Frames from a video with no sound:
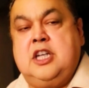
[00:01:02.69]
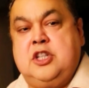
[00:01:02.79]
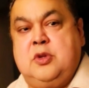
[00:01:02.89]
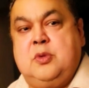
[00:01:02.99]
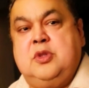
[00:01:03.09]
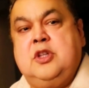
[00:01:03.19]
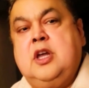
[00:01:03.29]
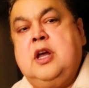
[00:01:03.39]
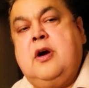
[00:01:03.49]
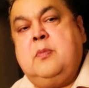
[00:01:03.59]
issues
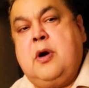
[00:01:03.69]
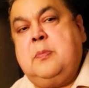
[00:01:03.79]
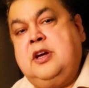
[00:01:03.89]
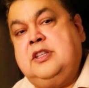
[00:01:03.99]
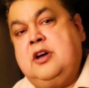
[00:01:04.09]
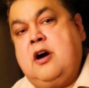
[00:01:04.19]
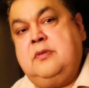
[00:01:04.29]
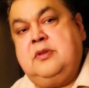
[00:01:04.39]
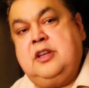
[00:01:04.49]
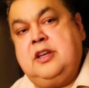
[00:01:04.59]
will be
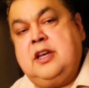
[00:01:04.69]
resolved,